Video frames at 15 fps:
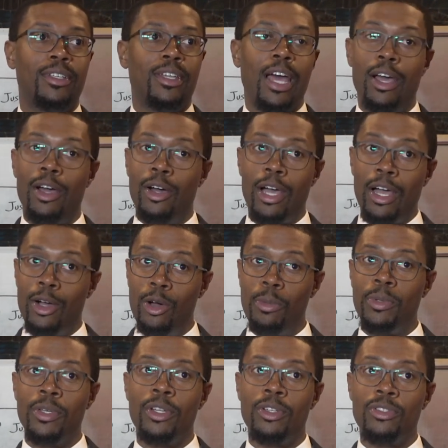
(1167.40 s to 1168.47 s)
I, I
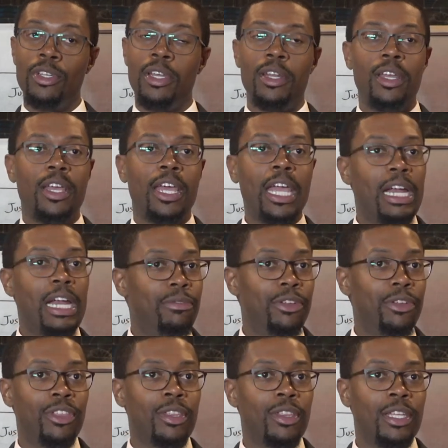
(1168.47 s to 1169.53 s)
hope you understand.
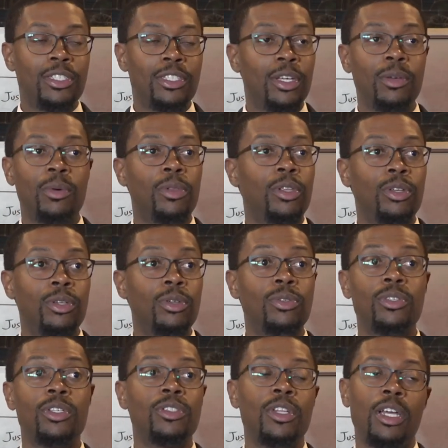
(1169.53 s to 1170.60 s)
Everything they tell you on the
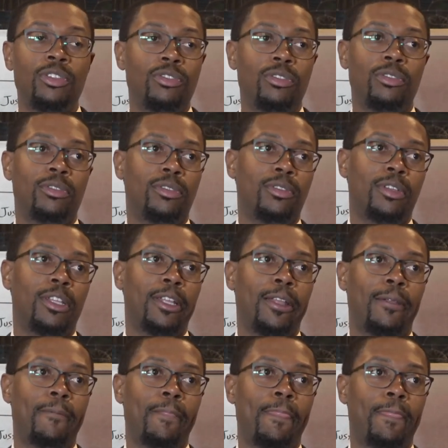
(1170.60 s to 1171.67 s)
news is not true.
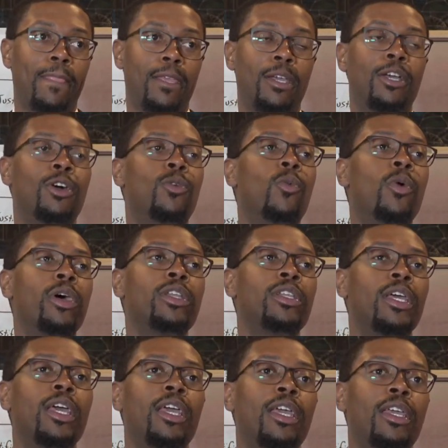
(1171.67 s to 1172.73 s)
One
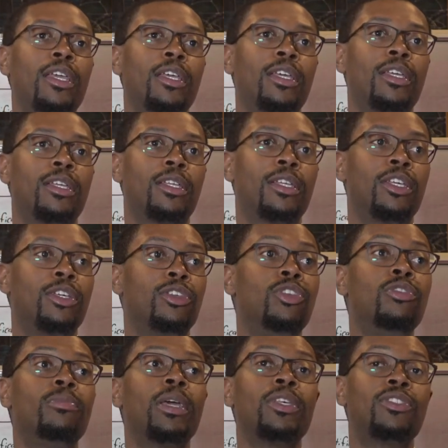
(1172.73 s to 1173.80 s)
day,
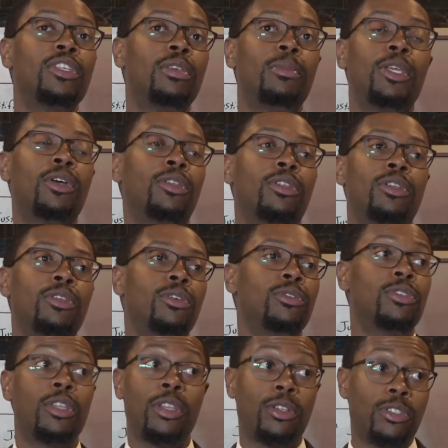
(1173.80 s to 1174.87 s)
you may see me on the
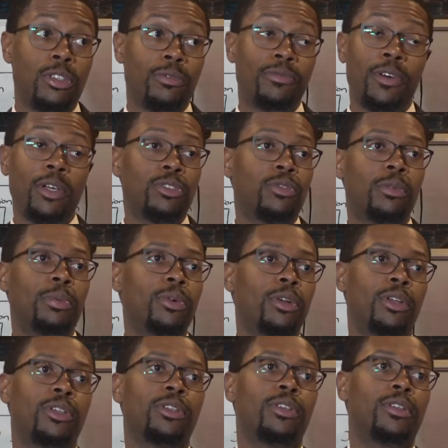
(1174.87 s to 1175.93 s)
news and there's some false
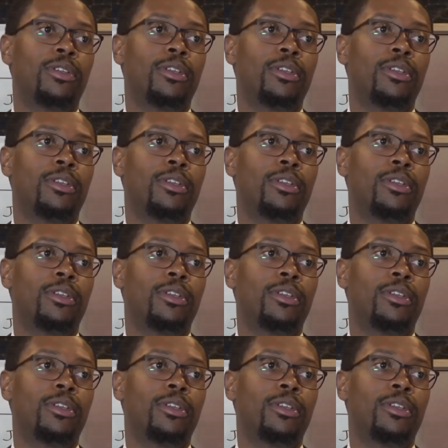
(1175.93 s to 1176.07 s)
report.